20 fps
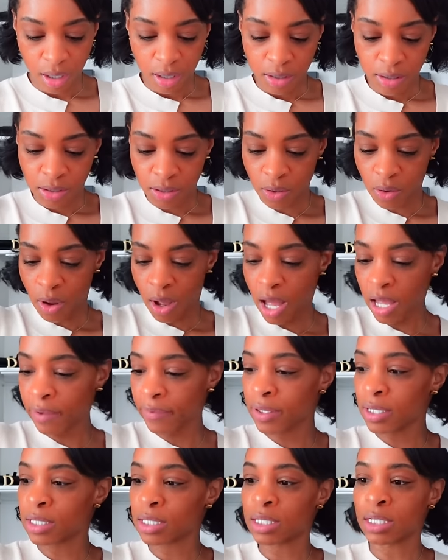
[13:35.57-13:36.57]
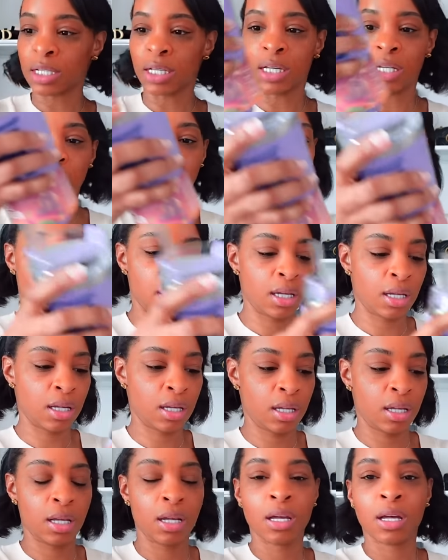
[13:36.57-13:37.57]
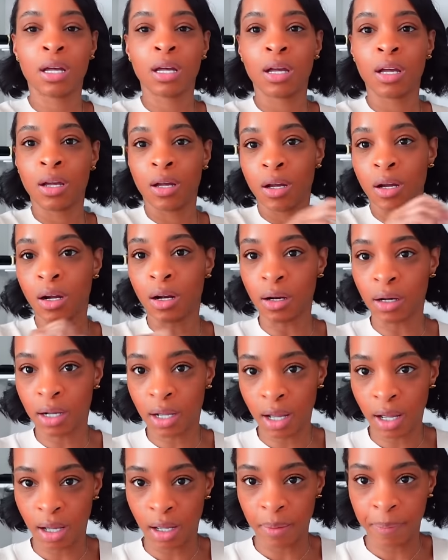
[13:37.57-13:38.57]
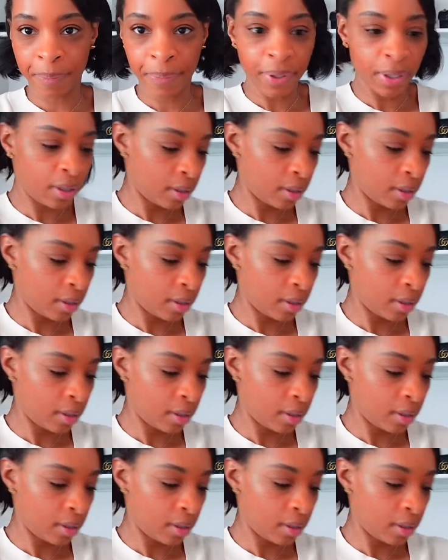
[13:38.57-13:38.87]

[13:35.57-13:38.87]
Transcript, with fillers: So obviously, her cup,